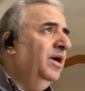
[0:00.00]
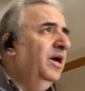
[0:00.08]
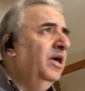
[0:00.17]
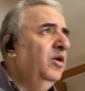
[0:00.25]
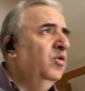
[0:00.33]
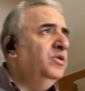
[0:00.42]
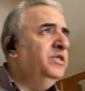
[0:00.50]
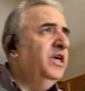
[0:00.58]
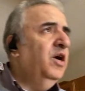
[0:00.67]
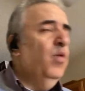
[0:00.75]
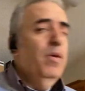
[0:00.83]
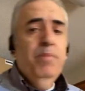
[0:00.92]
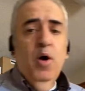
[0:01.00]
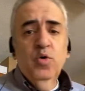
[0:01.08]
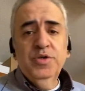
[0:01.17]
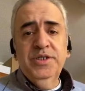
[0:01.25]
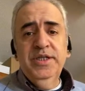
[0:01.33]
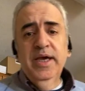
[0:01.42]
using web
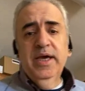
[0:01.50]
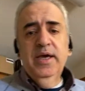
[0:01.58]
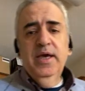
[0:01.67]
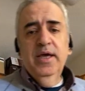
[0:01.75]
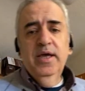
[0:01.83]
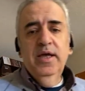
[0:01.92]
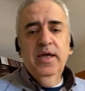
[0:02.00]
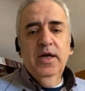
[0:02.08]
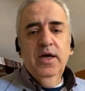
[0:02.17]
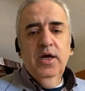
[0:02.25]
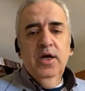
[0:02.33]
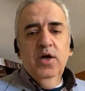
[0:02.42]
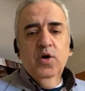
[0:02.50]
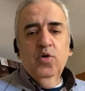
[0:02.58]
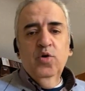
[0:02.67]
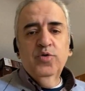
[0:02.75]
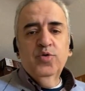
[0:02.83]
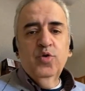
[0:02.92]
hosting,
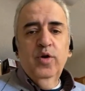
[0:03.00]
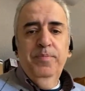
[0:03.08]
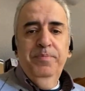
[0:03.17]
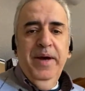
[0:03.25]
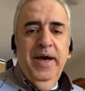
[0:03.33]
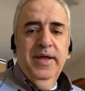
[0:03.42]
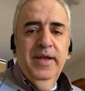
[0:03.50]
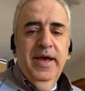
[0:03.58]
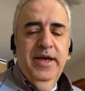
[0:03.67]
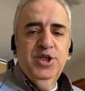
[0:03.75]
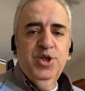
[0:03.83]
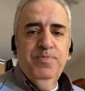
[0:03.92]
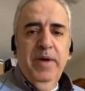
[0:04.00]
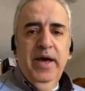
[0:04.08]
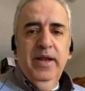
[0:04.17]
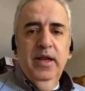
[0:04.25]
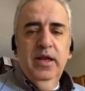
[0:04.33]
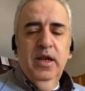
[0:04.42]
control panel, H
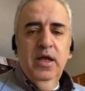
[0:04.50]
panel,